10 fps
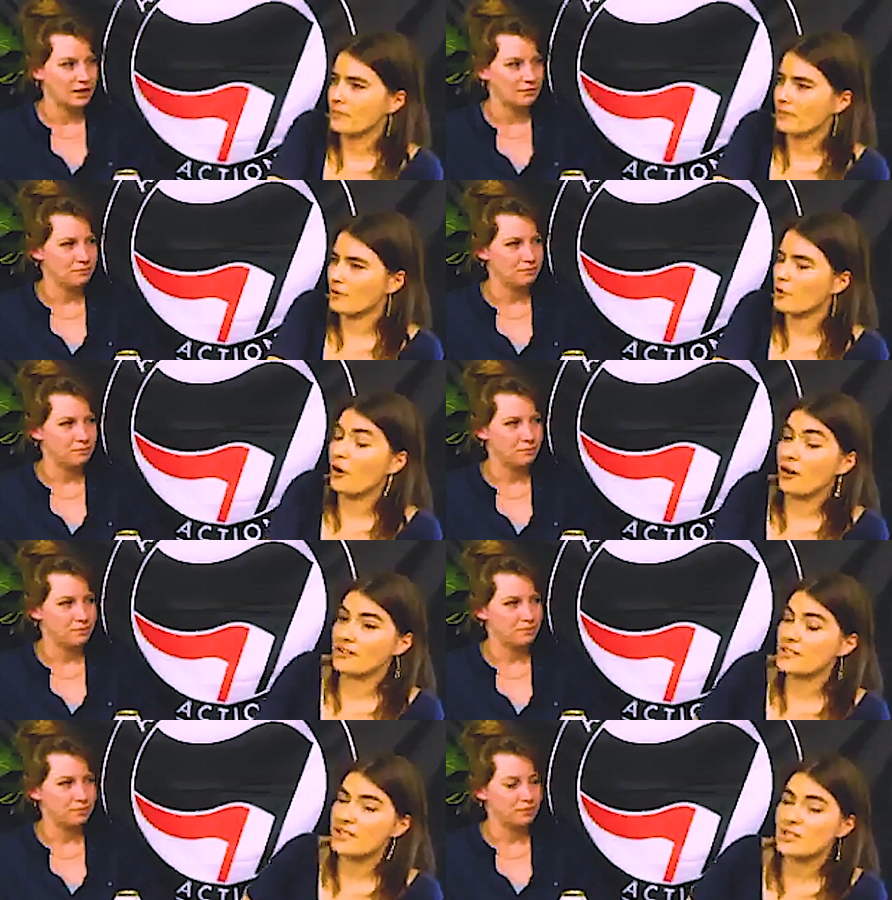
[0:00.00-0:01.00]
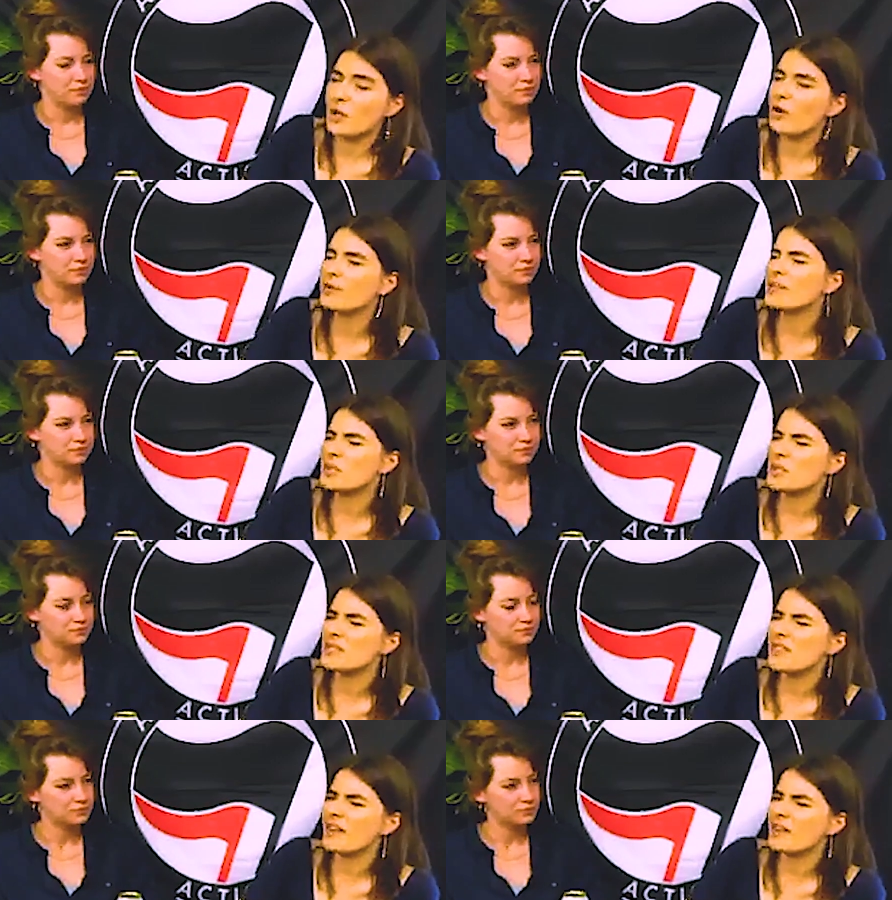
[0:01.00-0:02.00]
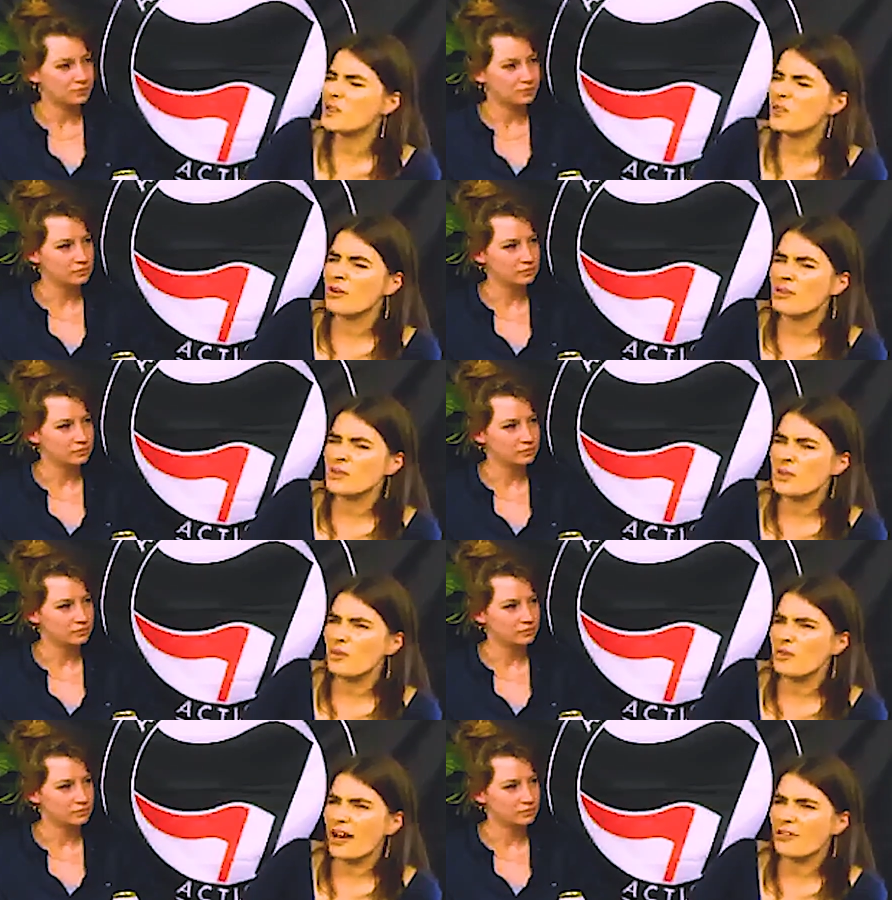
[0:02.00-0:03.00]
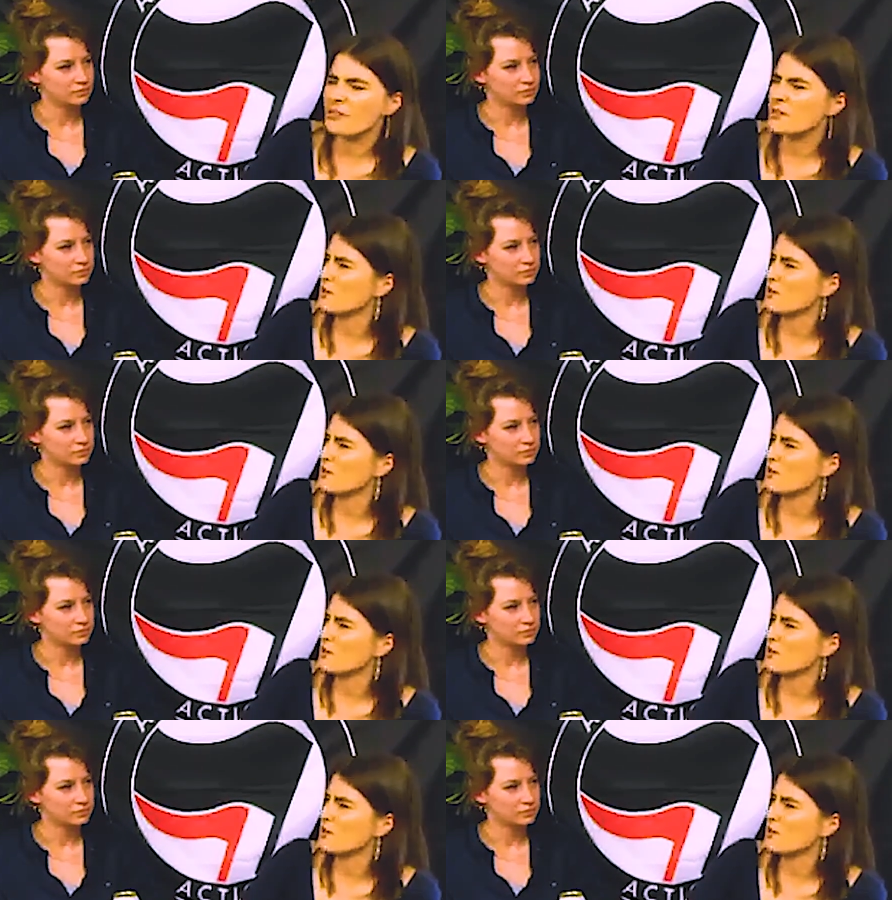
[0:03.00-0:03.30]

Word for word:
Speaker 1: God, this is so. It's just like it's going so graphic so